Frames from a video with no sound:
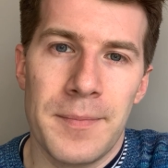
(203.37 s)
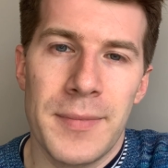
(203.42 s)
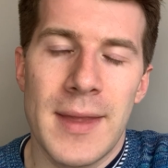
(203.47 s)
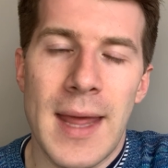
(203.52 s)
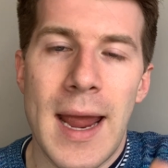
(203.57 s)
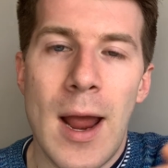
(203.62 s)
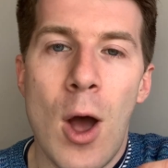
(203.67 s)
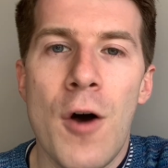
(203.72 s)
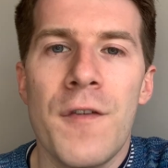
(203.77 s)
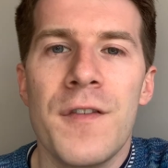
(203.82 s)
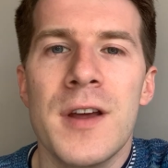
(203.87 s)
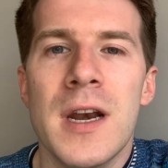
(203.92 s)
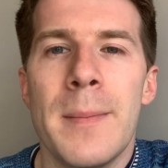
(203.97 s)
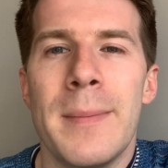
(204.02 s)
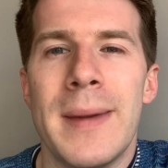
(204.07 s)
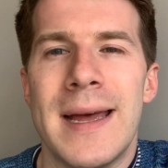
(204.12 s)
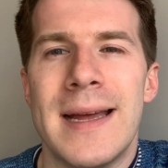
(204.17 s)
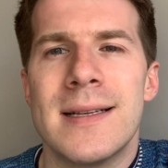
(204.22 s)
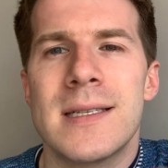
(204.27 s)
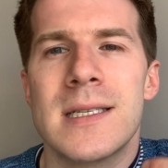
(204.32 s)
They often
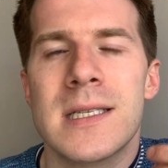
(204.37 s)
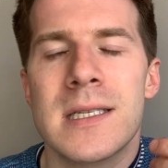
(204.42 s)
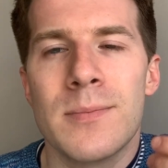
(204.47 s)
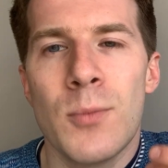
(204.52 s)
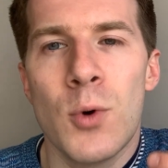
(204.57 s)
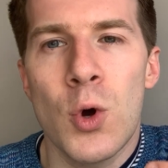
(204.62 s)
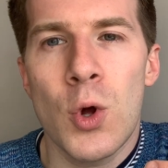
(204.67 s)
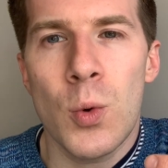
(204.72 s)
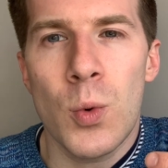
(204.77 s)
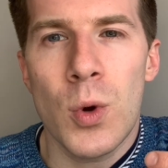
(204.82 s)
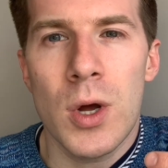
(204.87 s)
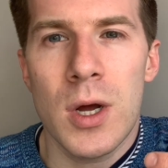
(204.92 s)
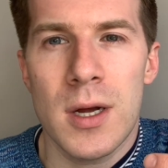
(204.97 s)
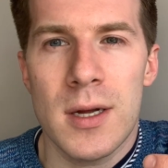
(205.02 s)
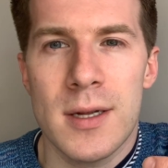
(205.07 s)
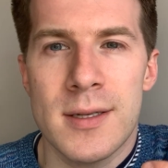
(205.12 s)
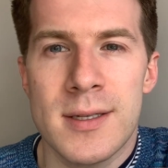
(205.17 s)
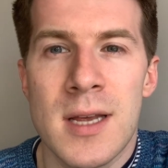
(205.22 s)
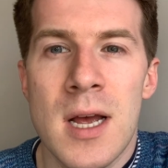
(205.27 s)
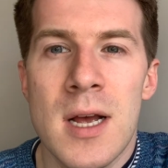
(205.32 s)
omit small
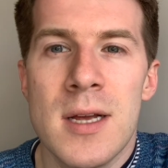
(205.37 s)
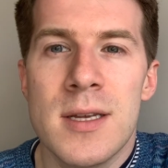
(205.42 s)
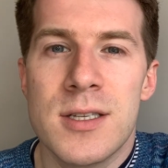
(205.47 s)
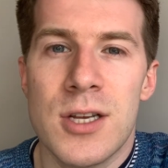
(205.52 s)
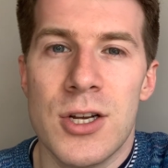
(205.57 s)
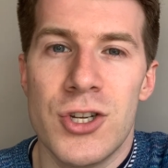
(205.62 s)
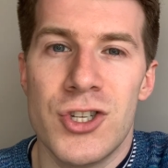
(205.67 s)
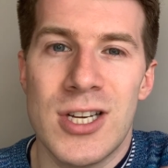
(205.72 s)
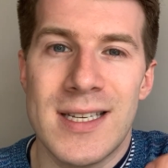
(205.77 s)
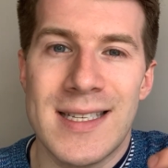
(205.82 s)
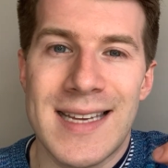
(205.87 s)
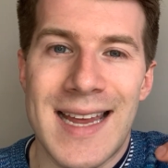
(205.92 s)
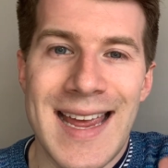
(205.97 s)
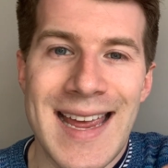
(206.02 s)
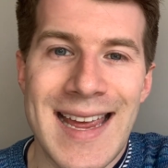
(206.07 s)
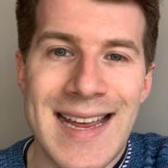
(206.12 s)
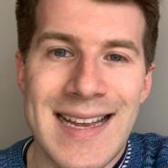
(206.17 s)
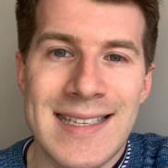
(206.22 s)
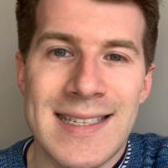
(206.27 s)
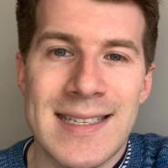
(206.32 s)
words, such as
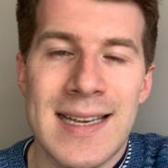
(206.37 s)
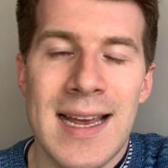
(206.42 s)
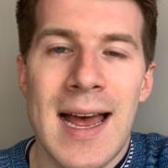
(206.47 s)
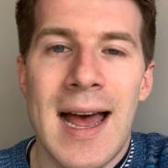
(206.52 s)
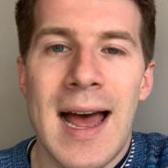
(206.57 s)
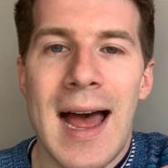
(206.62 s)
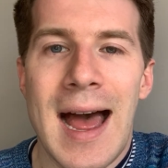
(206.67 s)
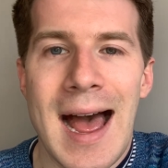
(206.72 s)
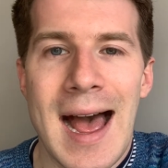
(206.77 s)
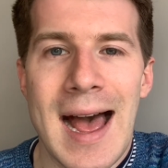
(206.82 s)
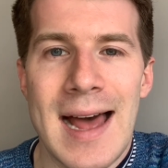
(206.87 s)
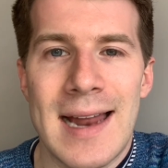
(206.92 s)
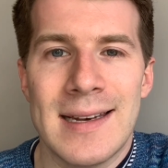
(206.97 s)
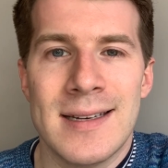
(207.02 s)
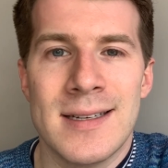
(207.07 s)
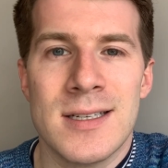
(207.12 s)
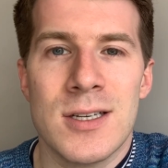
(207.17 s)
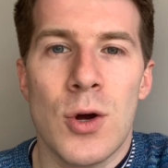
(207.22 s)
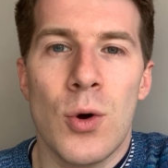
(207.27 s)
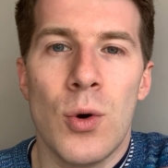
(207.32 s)
is,
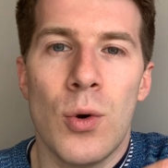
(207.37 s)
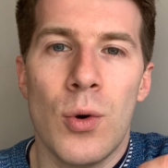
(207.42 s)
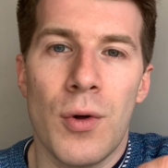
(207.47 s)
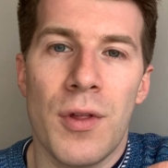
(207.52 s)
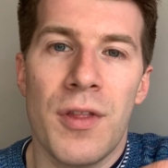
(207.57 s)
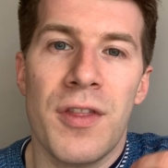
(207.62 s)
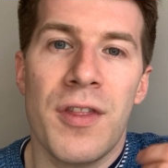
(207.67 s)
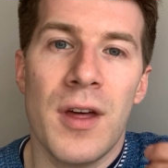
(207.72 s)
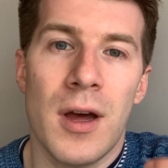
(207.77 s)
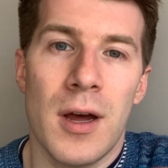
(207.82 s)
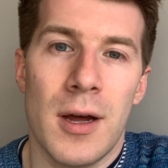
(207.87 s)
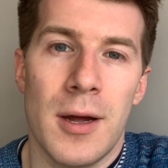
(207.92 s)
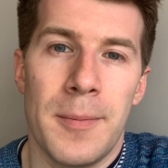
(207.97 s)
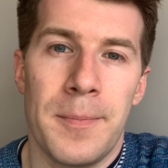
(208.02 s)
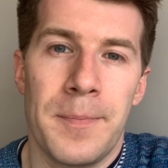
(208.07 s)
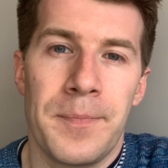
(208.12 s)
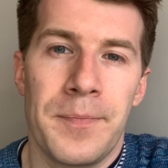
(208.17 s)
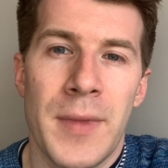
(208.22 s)
and, or the.